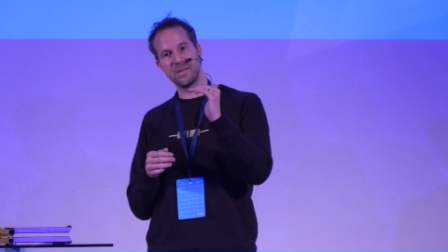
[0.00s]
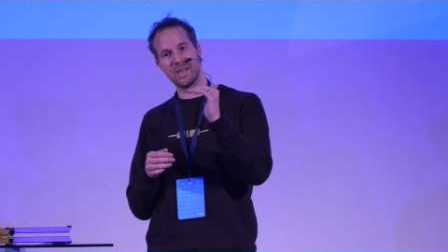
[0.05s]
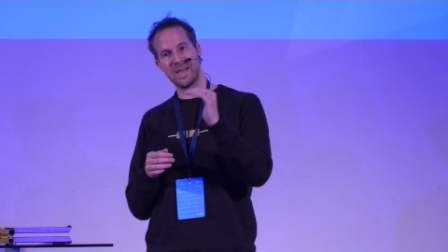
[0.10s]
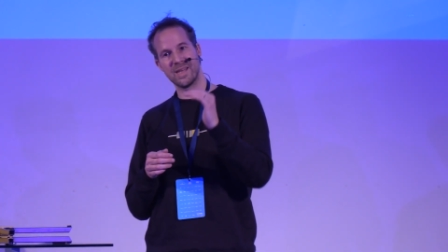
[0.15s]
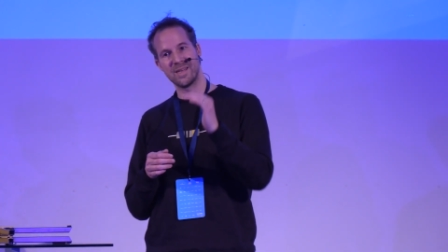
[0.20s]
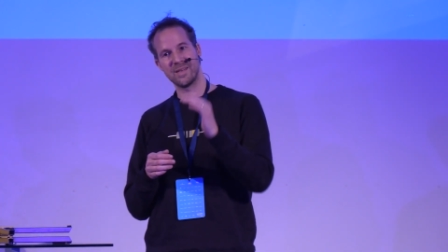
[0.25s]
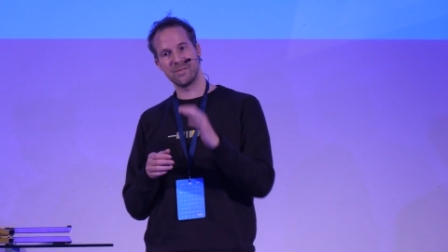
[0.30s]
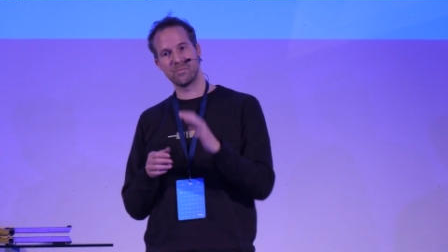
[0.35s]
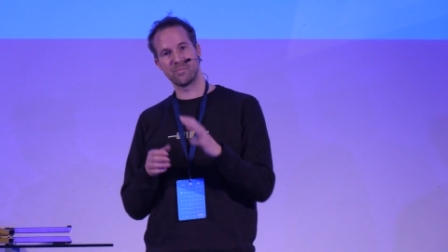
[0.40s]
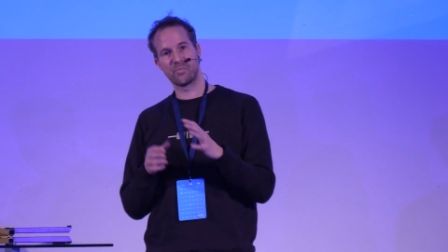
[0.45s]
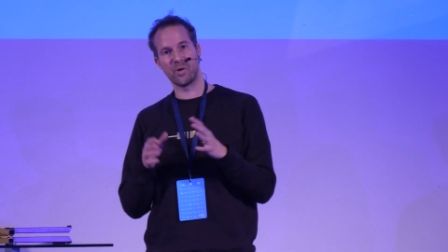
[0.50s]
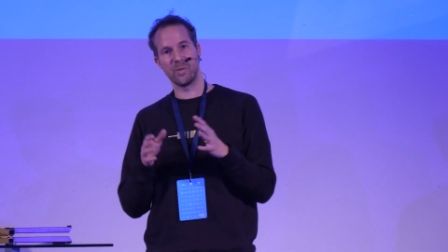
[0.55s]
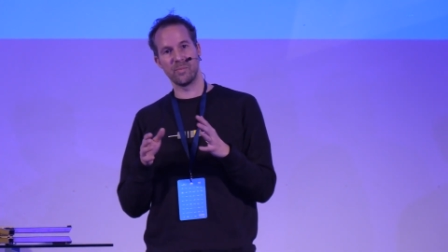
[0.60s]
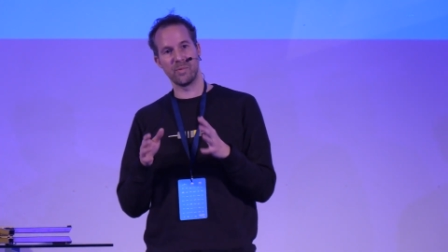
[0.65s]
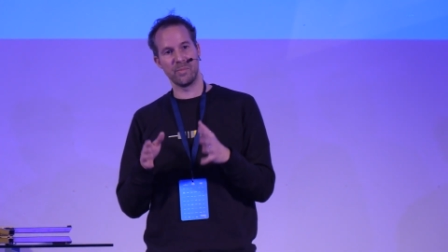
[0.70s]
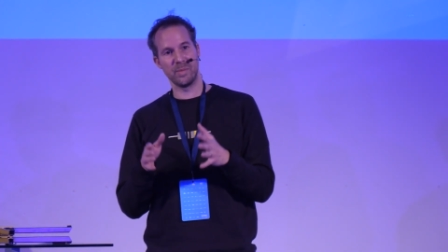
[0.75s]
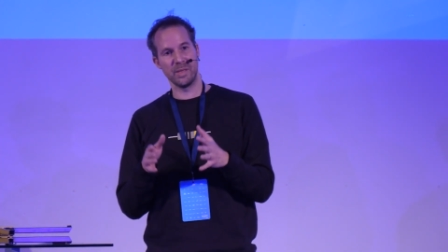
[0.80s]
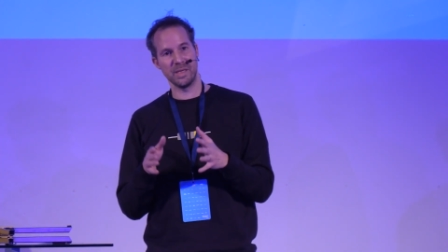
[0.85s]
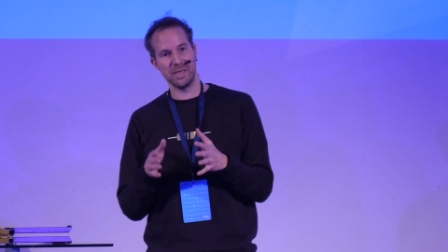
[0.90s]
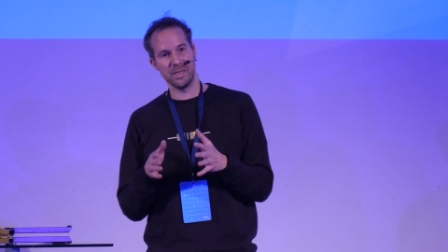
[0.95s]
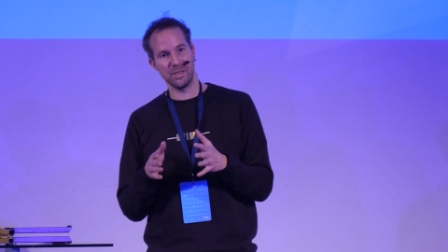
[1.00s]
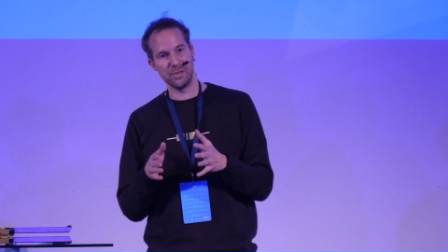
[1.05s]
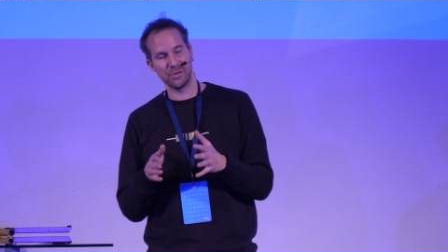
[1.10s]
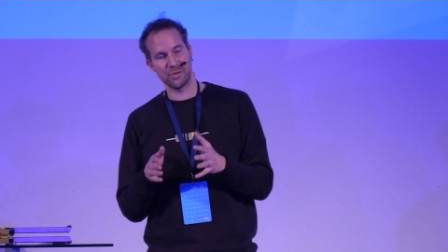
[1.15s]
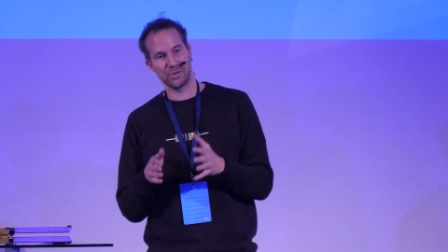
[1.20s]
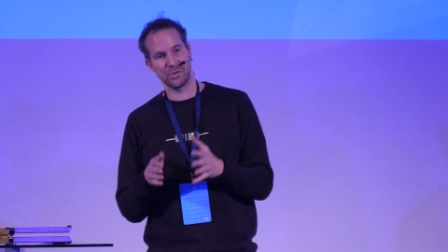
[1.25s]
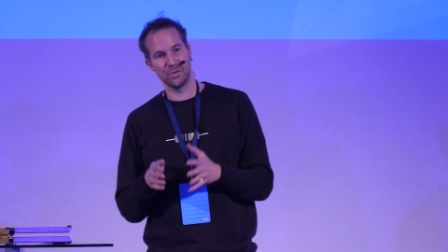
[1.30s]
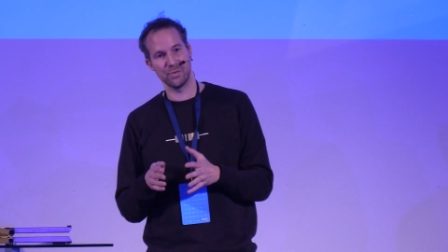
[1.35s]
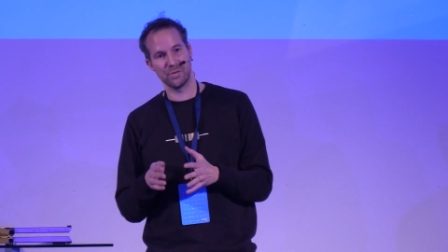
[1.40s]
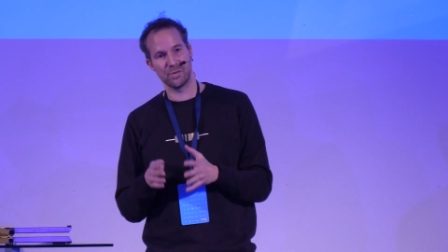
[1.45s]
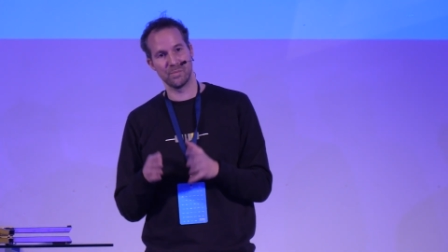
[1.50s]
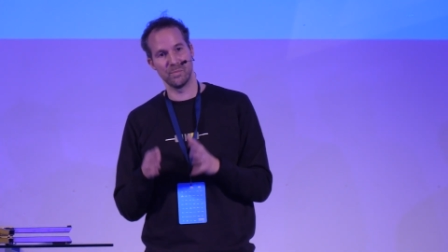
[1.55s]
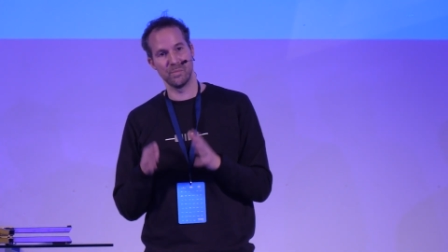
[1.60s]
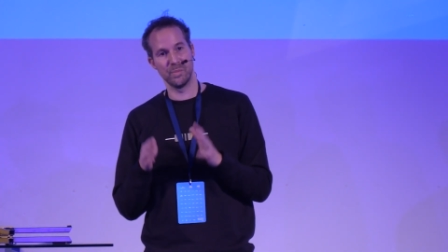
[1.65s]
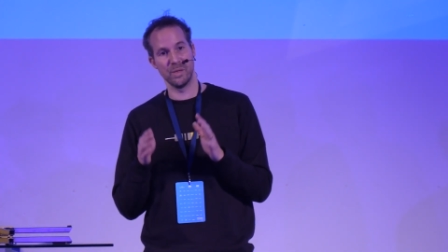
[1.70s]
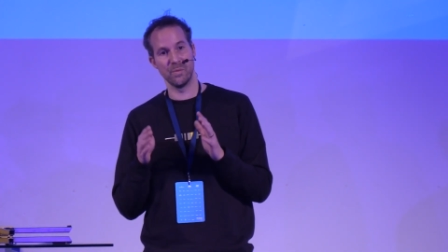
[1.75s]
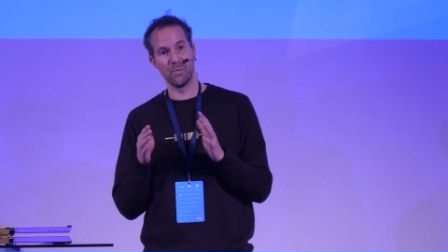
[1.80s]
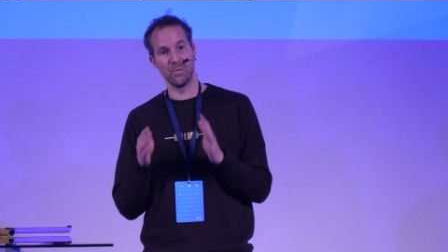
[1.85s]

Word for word: Then probably you should be